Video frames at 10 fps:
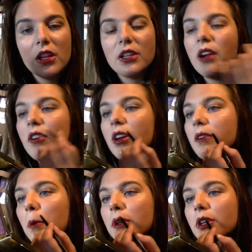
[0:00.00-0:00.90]
Like never give
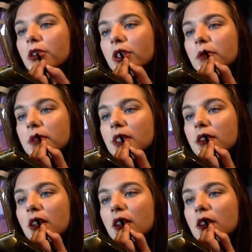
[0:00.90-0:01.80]
up on your dreams. That's
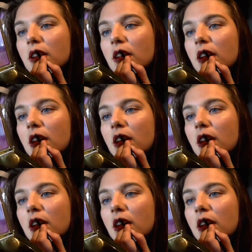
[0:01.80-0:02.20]
what I say.